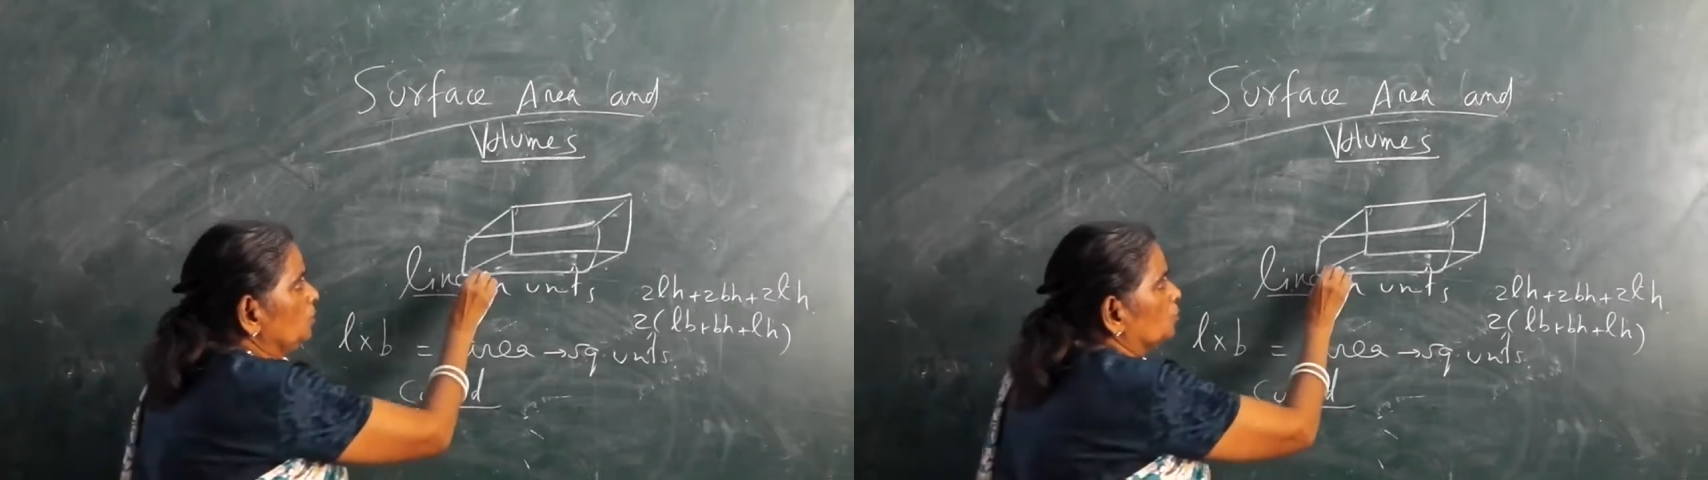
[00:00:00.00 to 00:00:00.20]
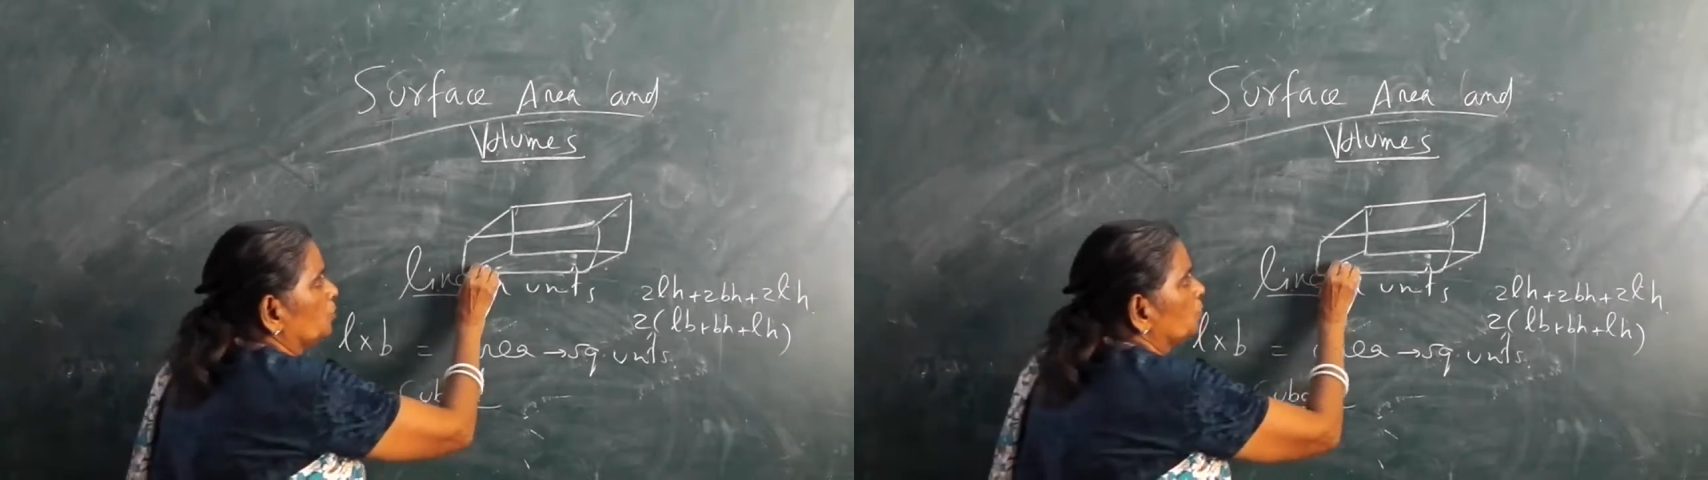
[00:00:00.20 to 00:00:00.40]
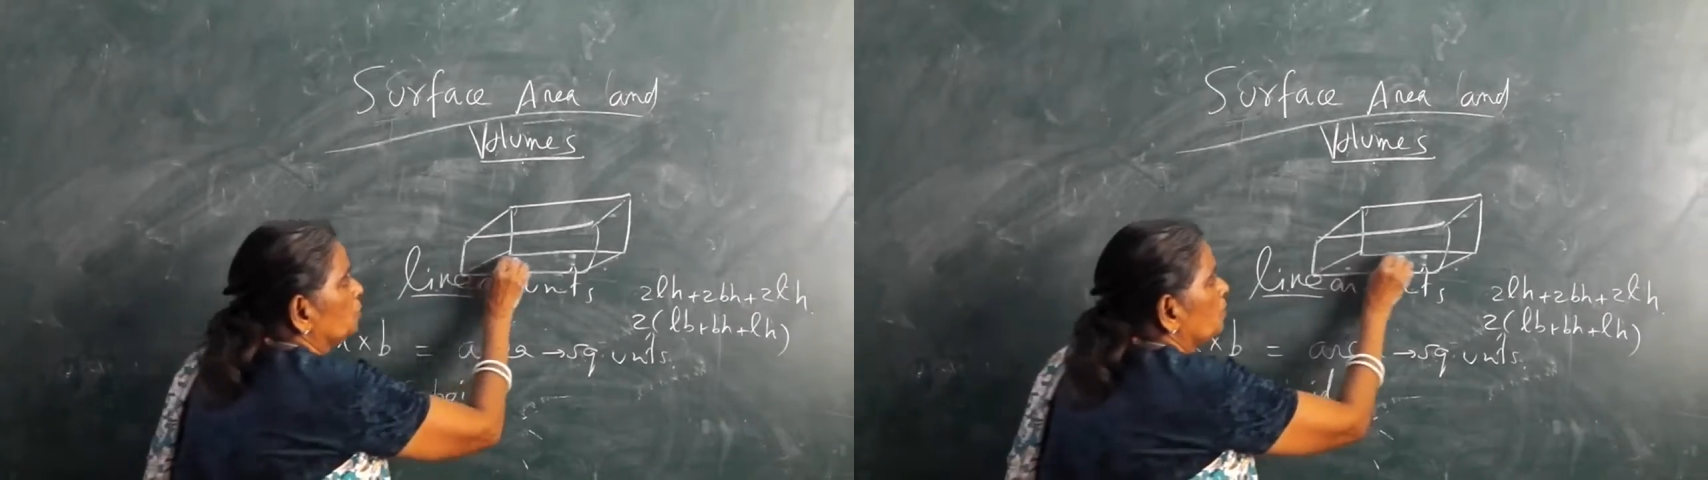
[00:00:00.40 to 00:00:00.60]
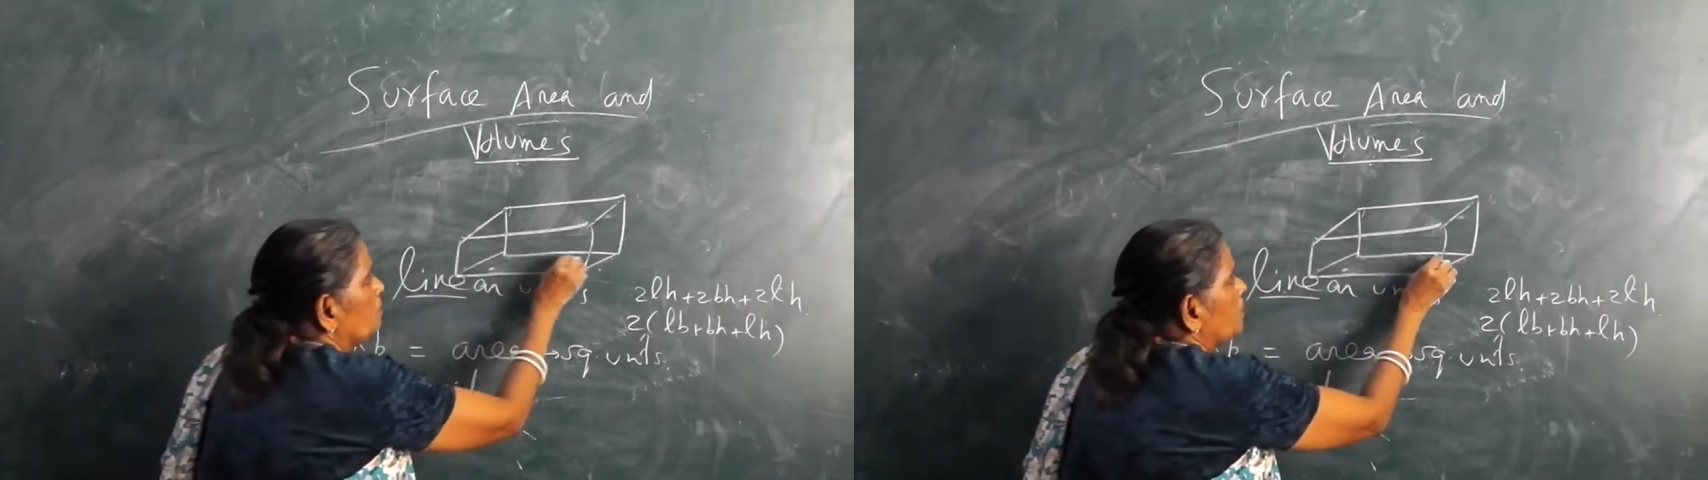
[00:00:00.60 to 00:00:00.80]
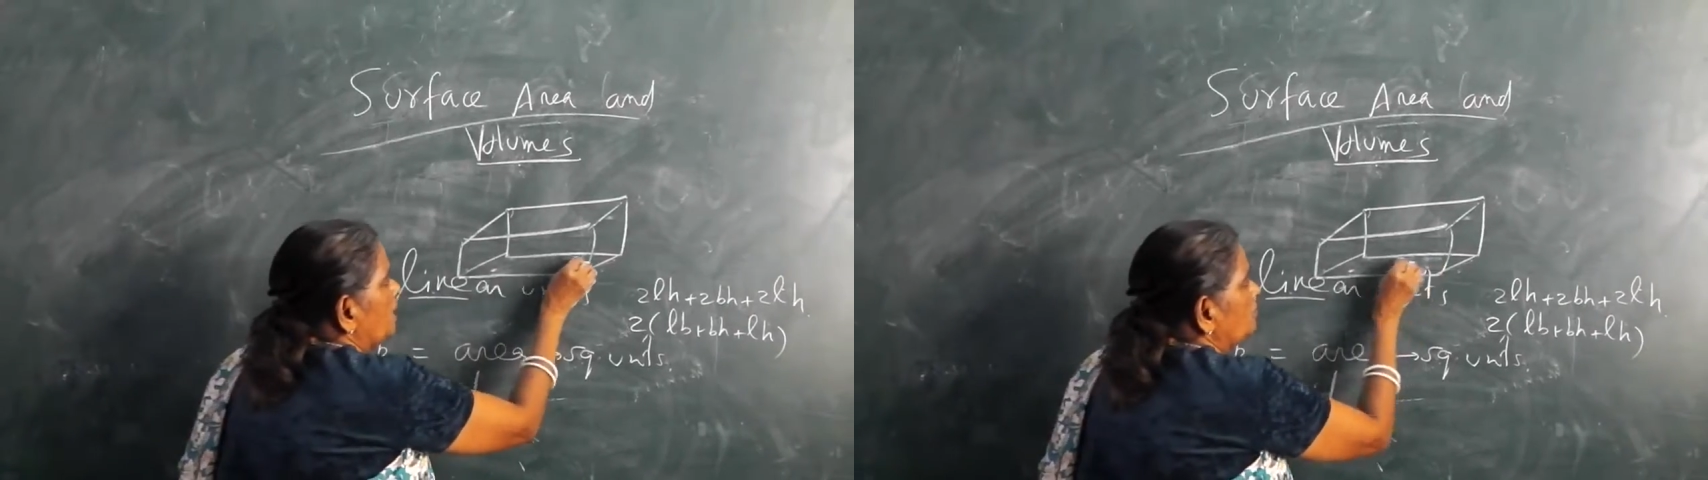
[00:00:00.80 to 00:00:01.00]
So, you
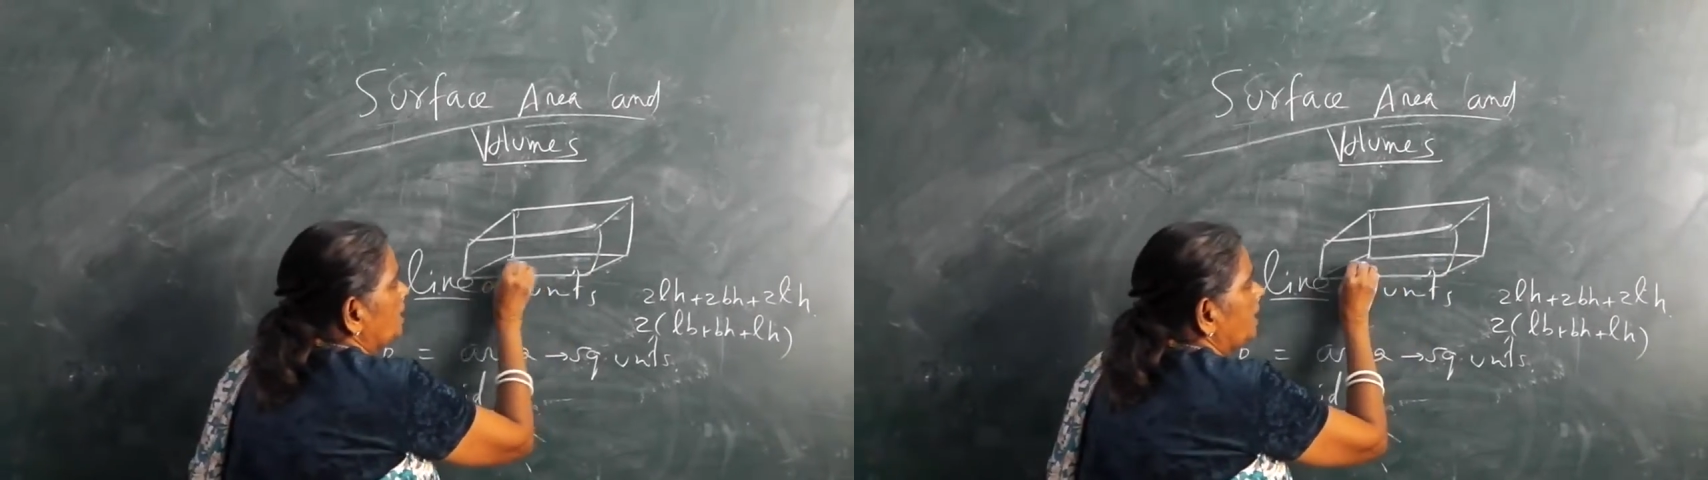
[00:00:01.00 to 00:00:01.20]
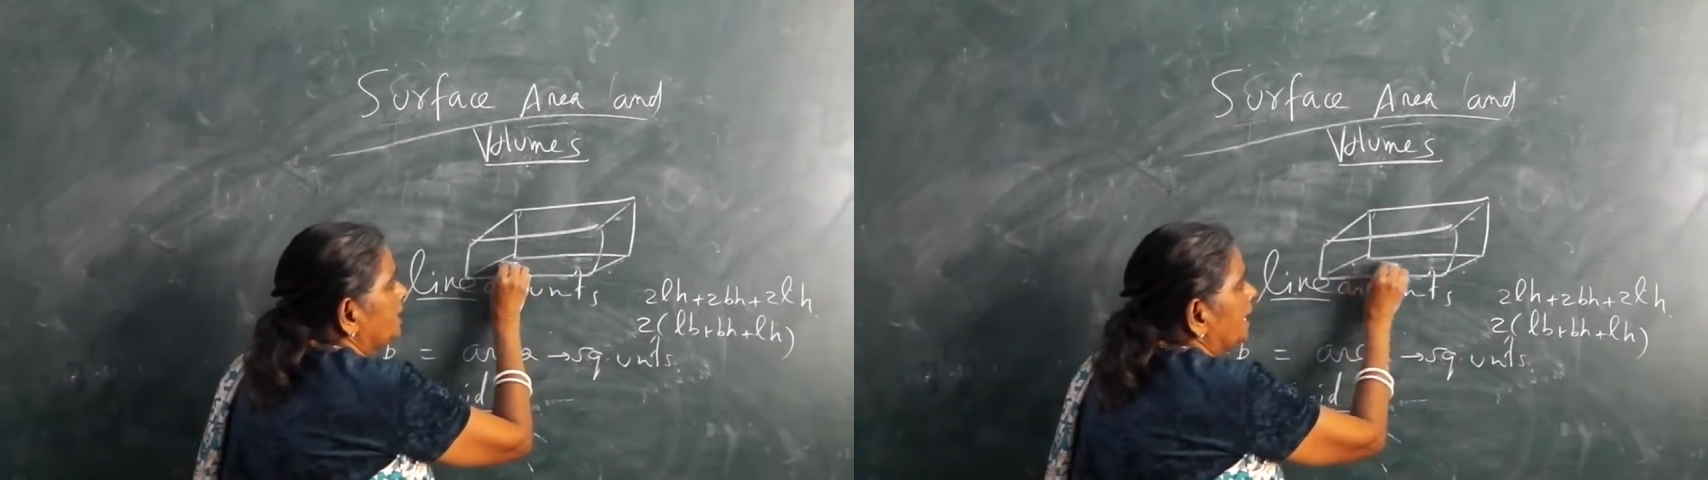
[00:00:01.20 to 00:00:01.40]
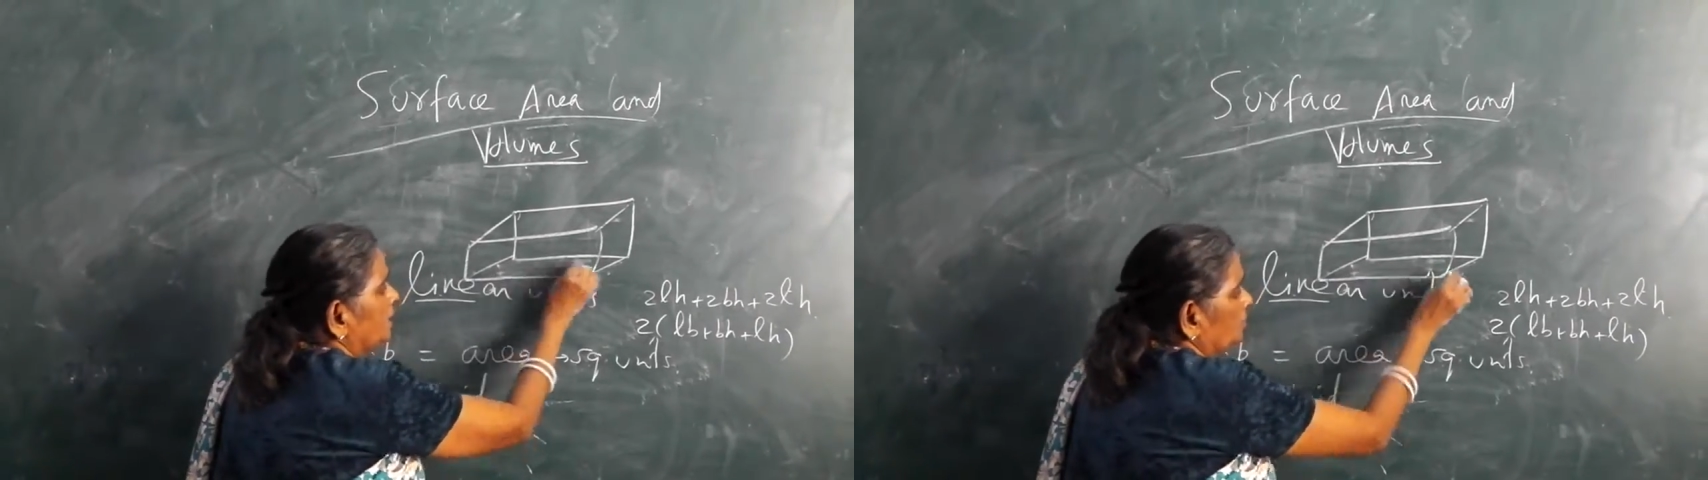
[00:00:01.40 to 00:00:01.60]
know, base area